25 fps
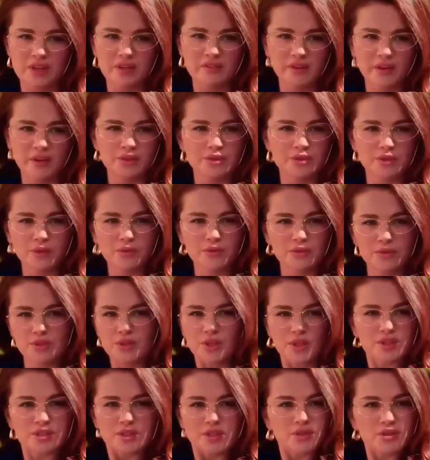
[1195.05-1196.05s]
of stopping.
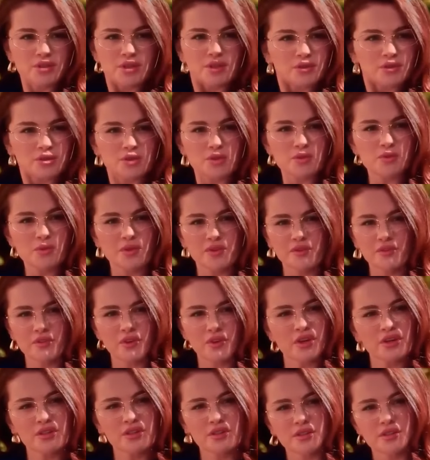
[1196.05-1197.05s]
We
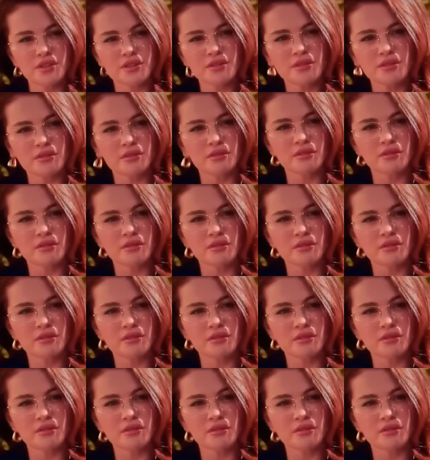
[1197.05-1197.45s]
have Justin